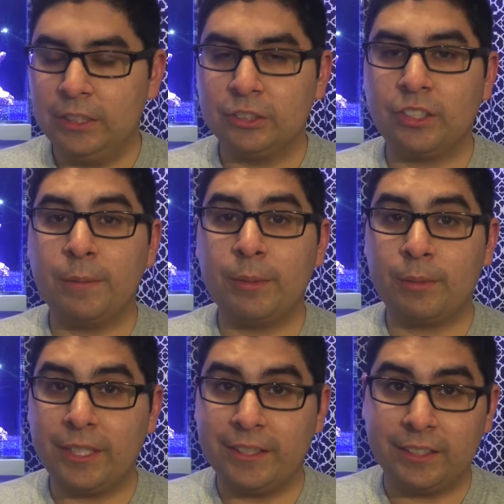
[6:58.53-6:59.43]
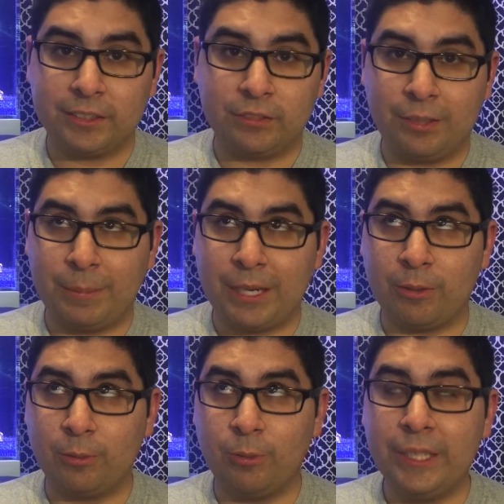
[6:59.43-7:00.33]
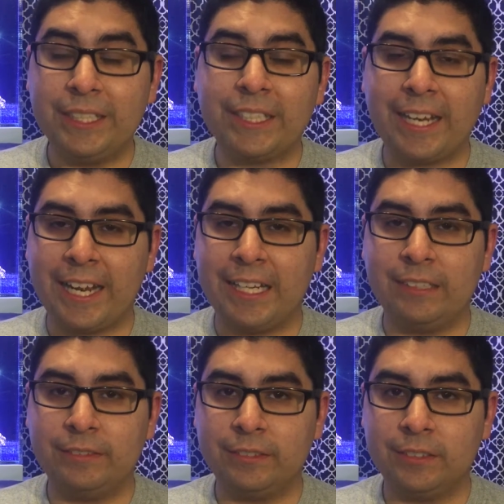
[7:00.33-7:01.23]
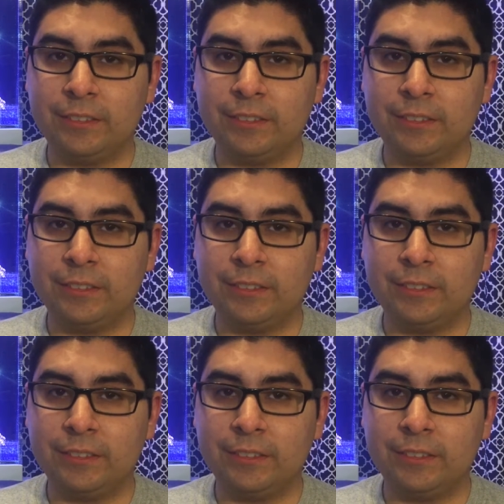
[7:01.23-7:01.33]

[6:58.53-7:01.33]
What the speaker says: So I've been running this for about a week and a half